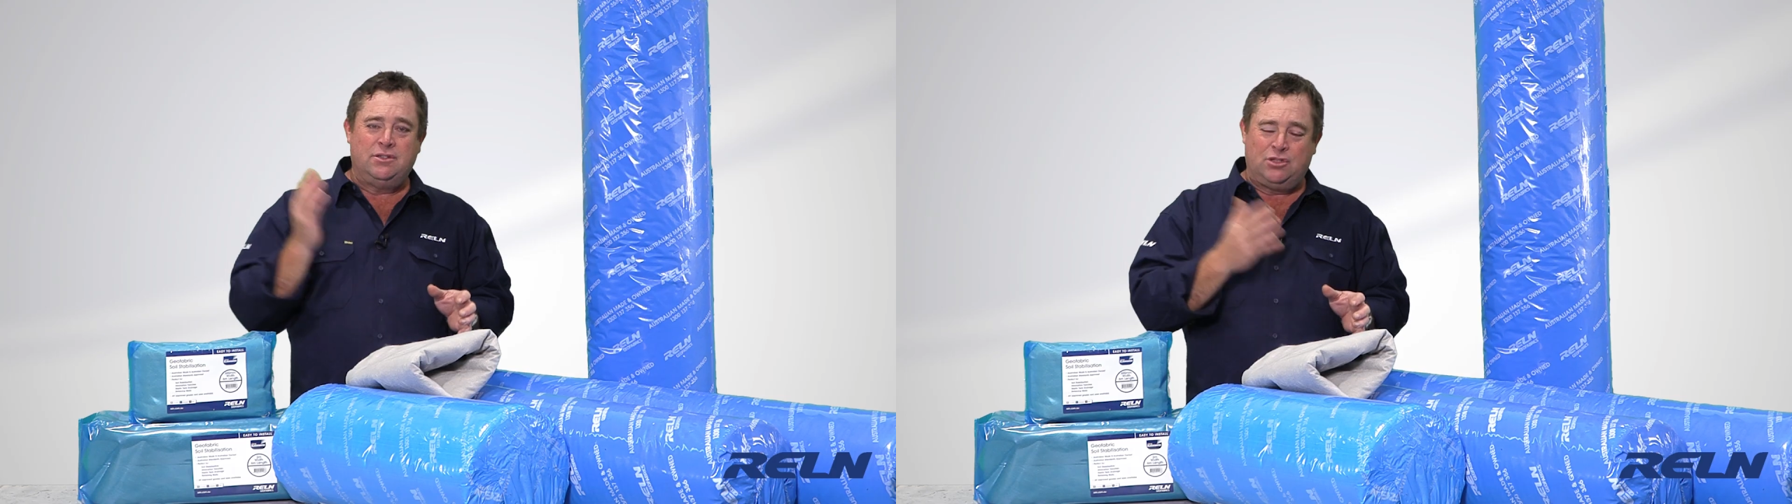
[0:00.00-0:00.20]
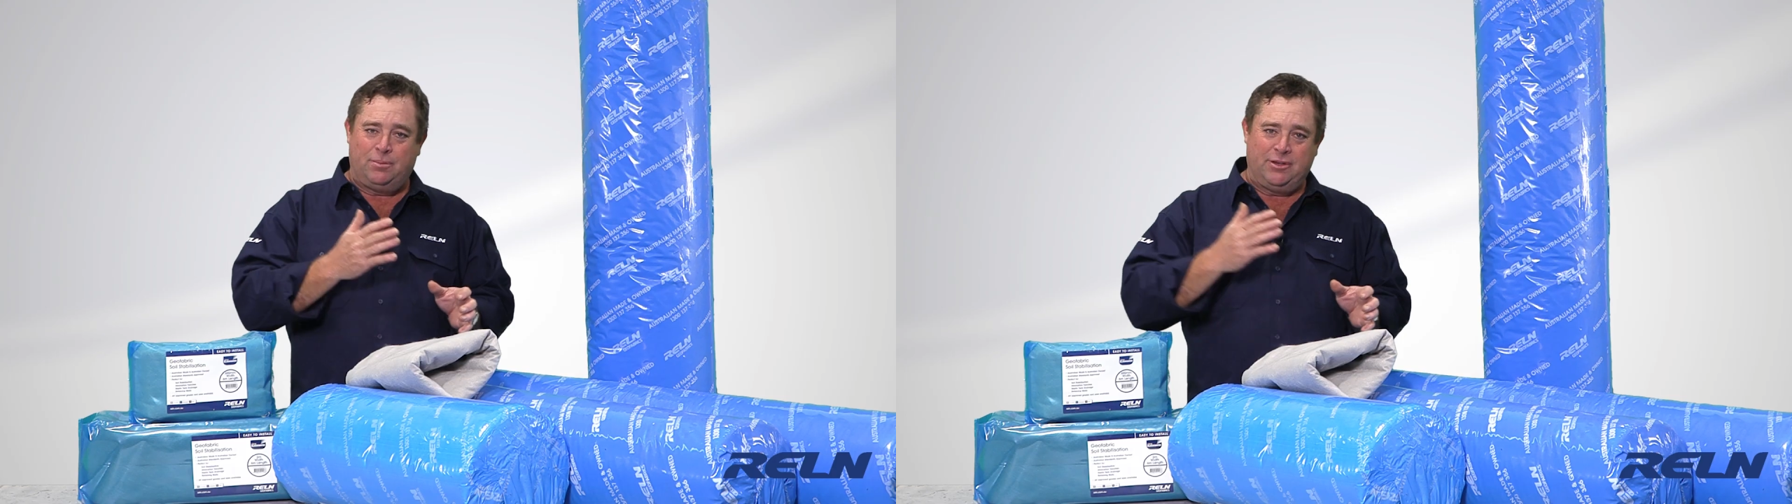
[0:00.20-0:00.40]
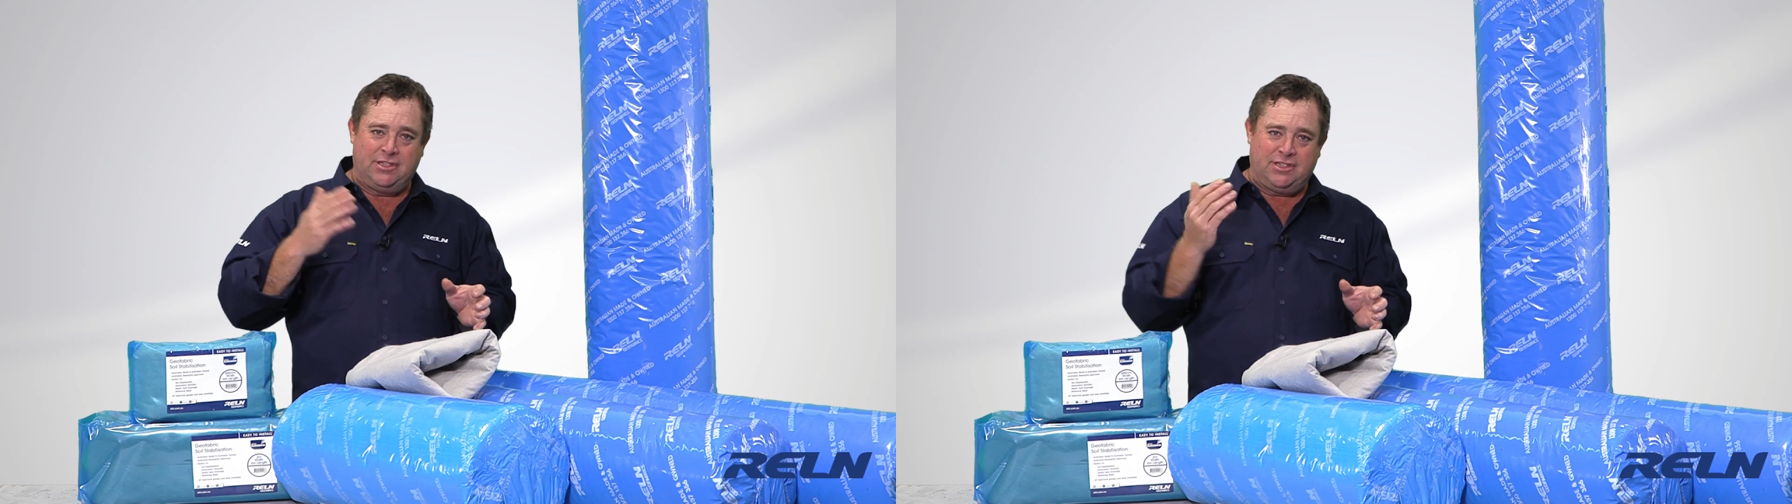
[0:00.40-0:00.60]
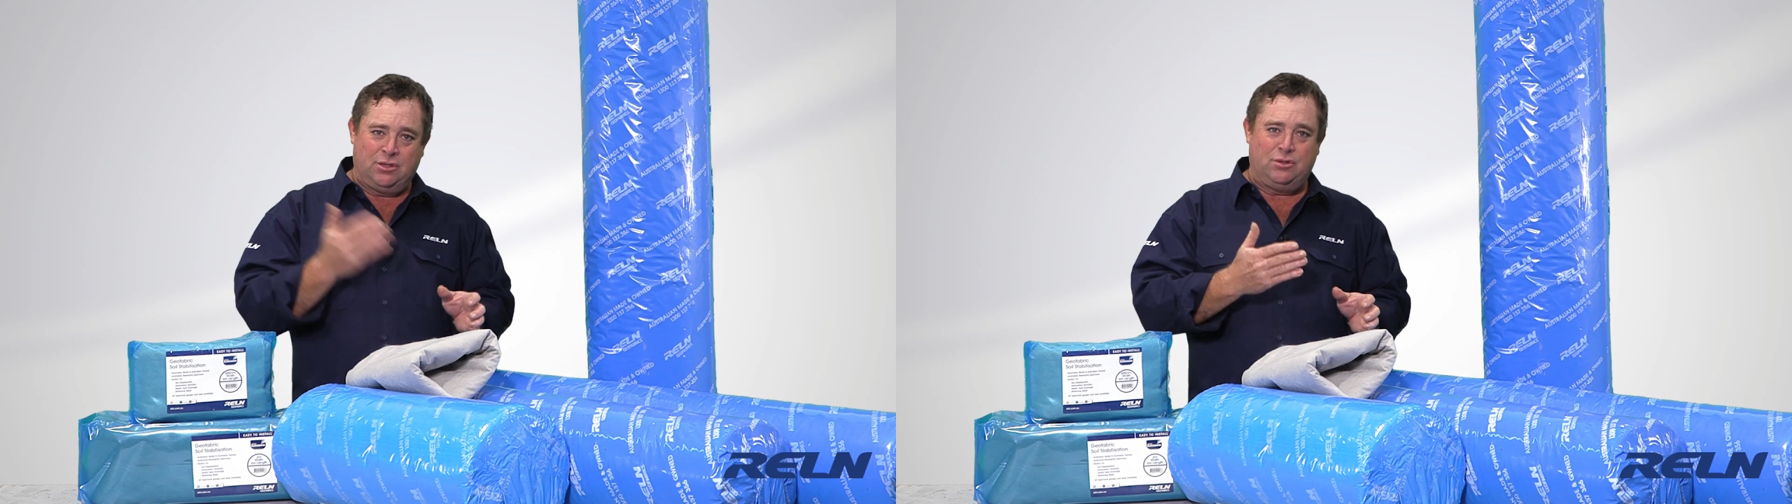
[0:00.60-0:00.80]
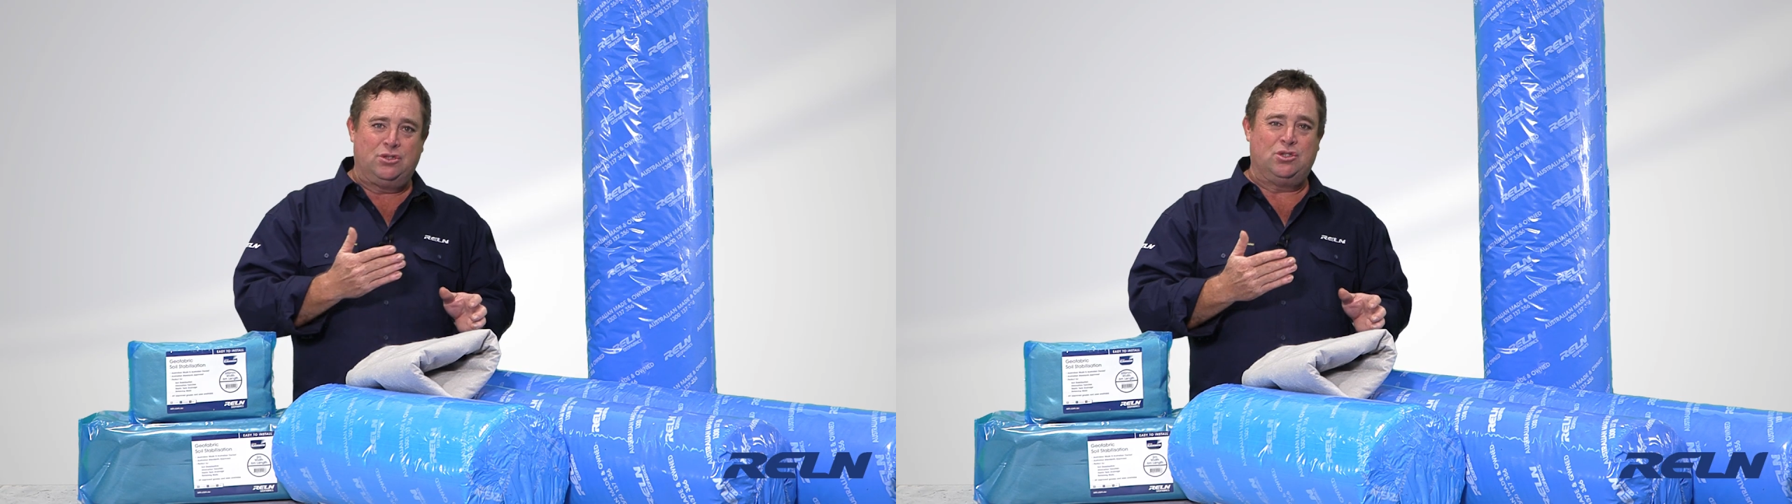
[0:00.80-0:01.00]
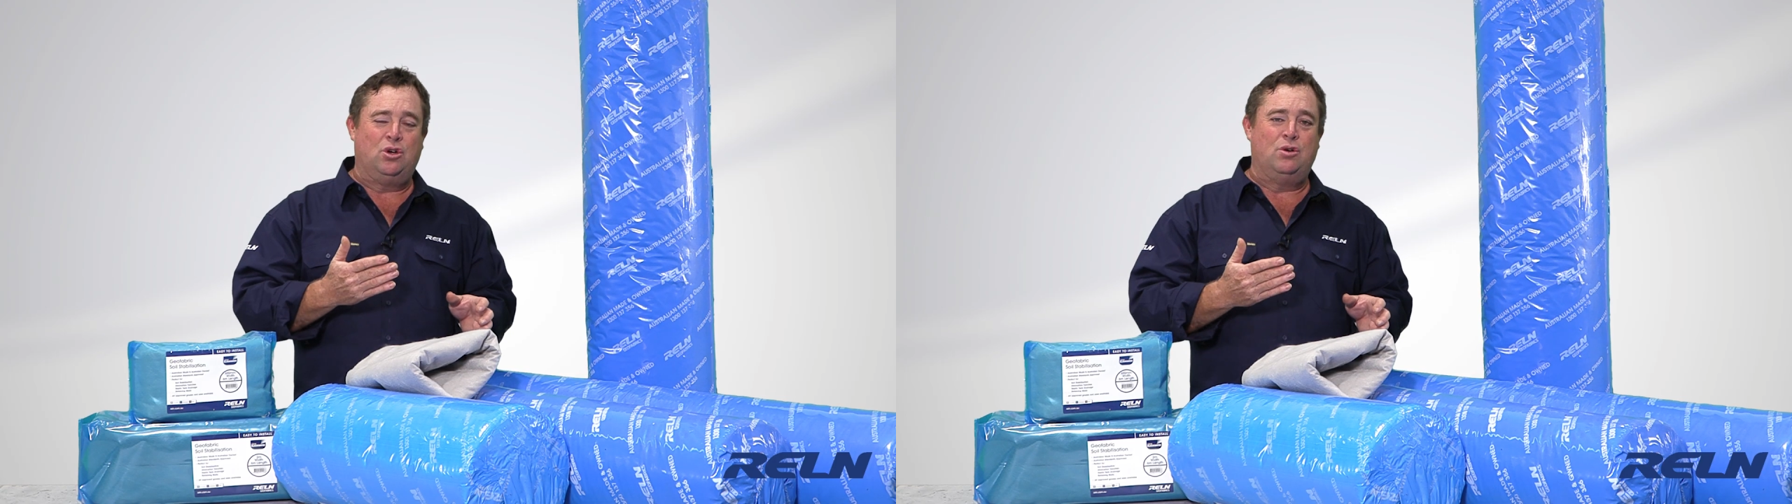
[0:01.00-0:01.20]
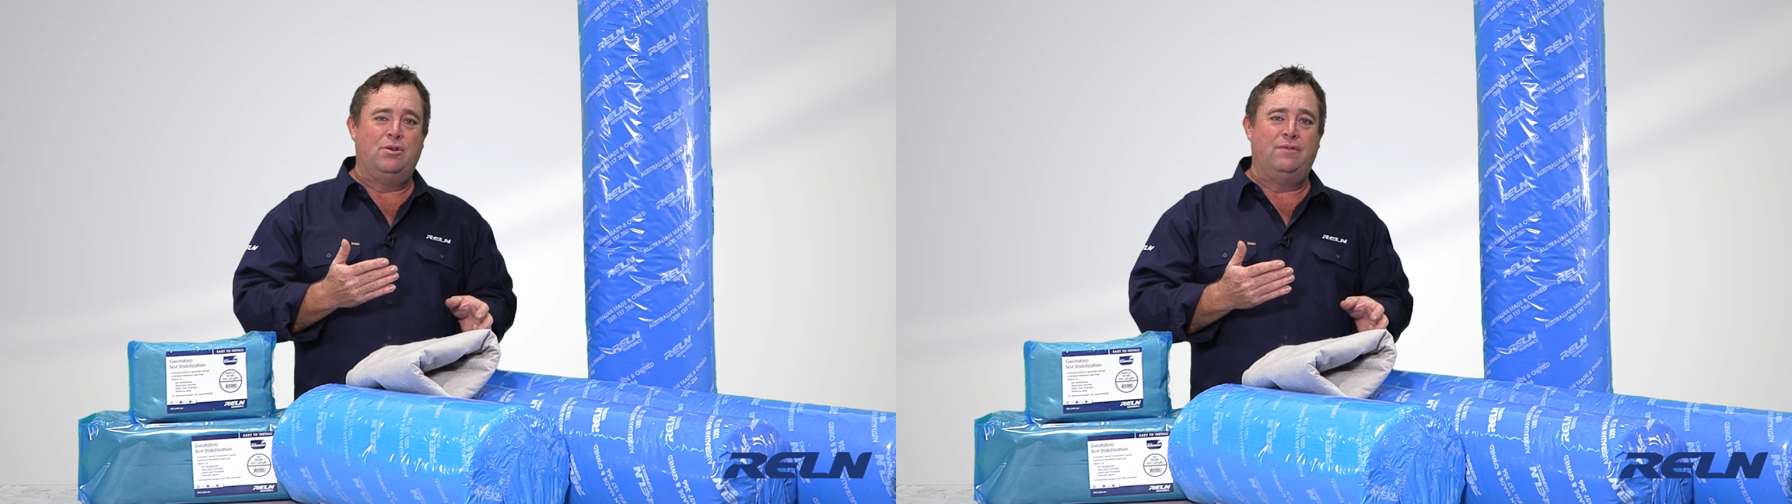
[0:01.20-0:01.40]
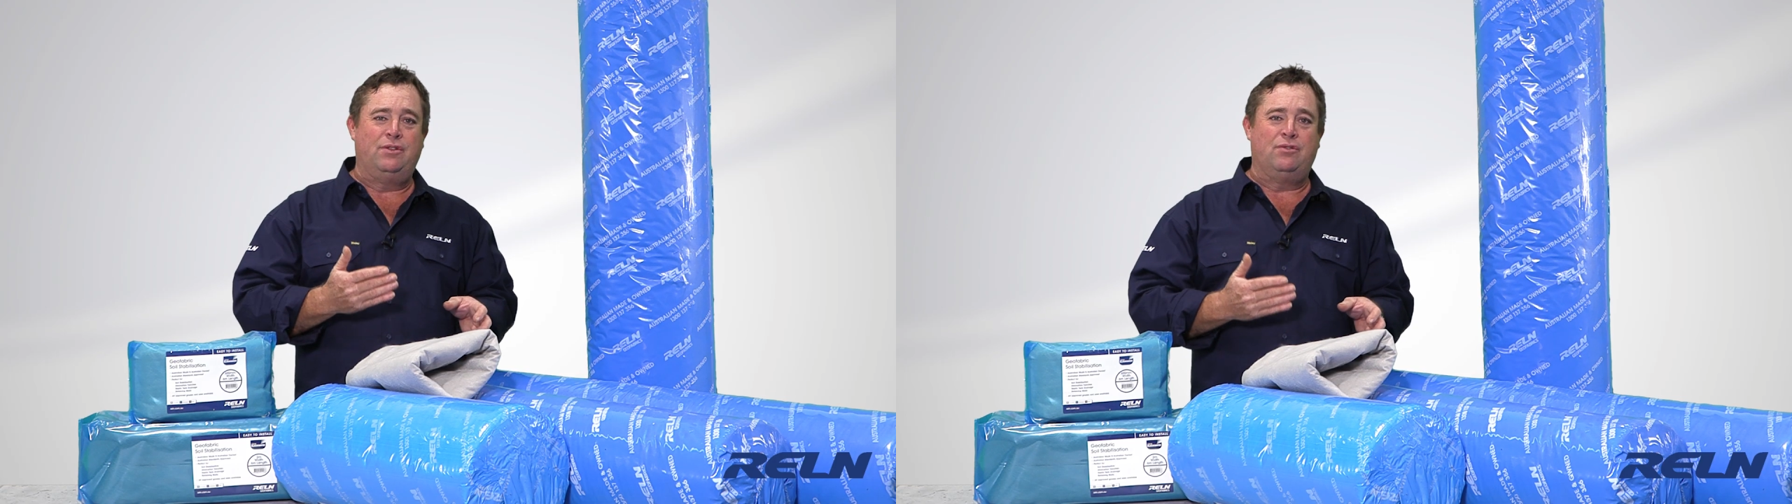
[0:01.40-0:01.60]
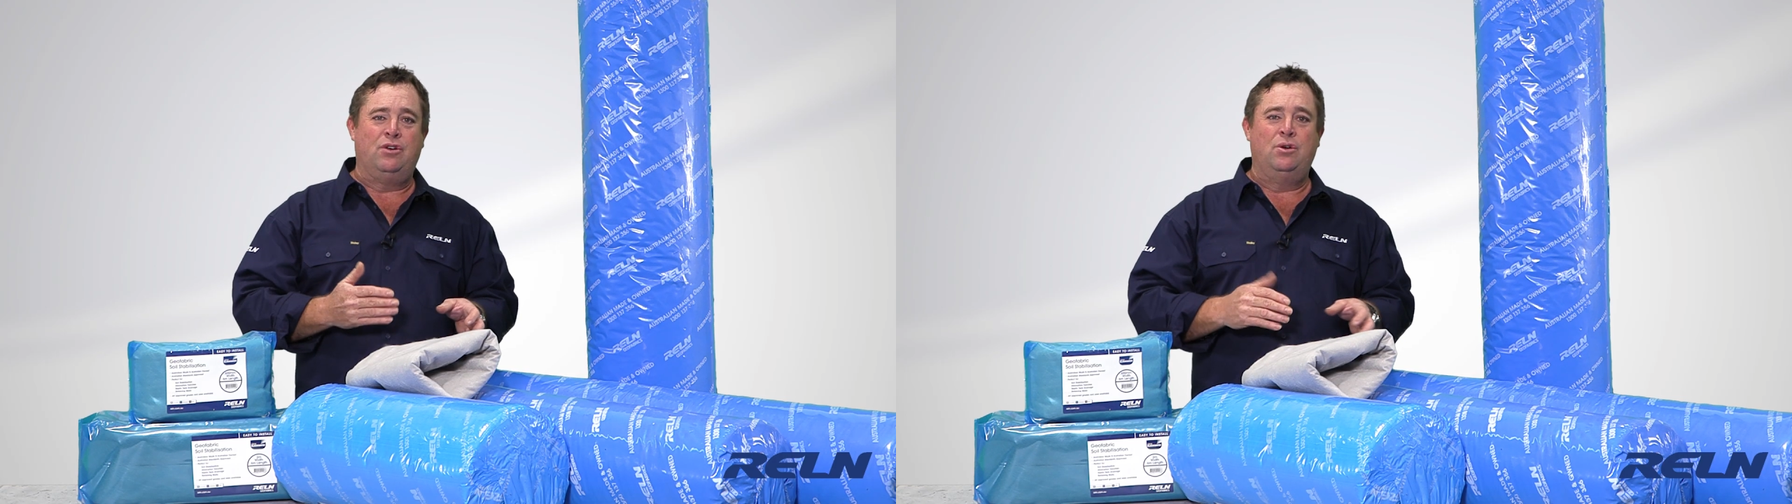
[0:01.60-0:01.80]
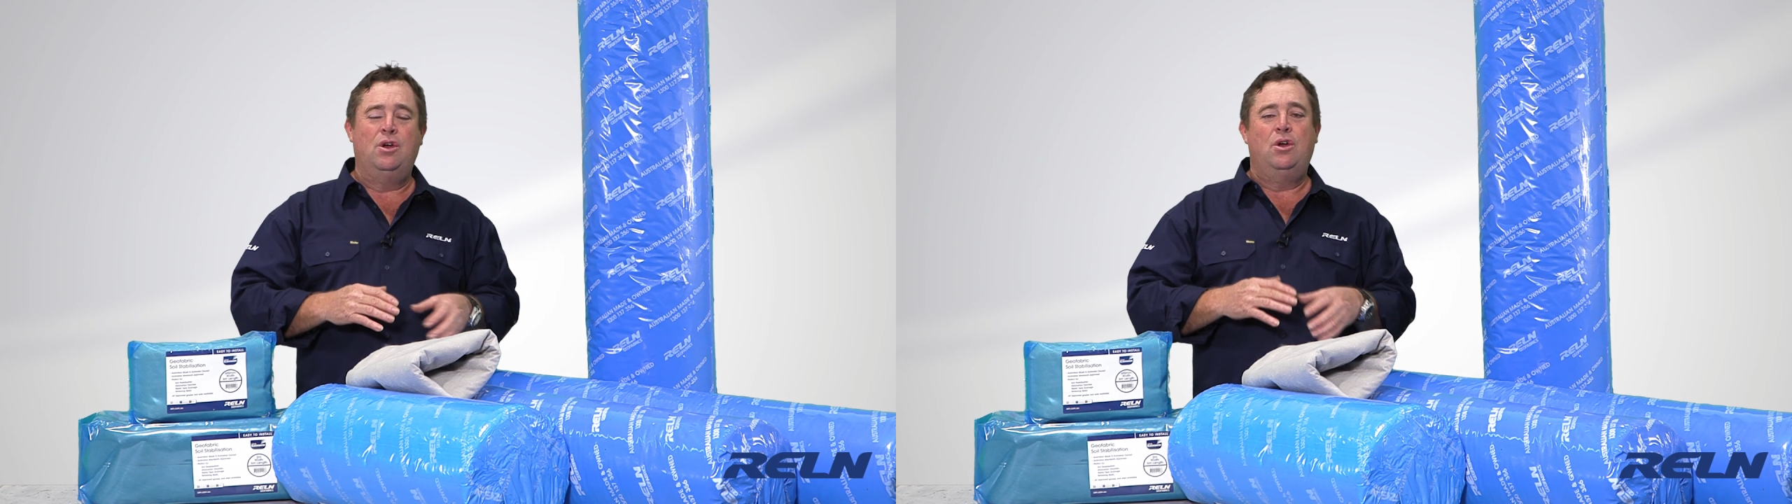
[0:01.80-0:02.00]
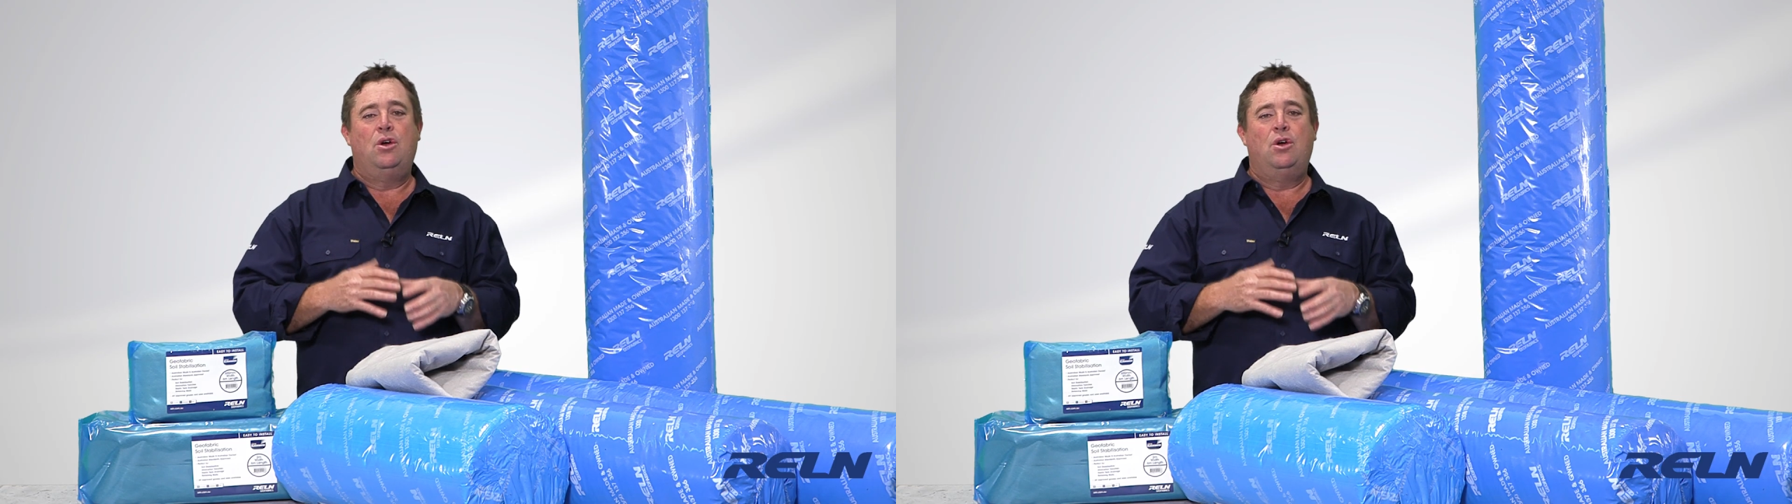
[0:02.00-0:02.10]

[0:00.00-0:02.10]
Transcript: stopping the silt and the soil moving through,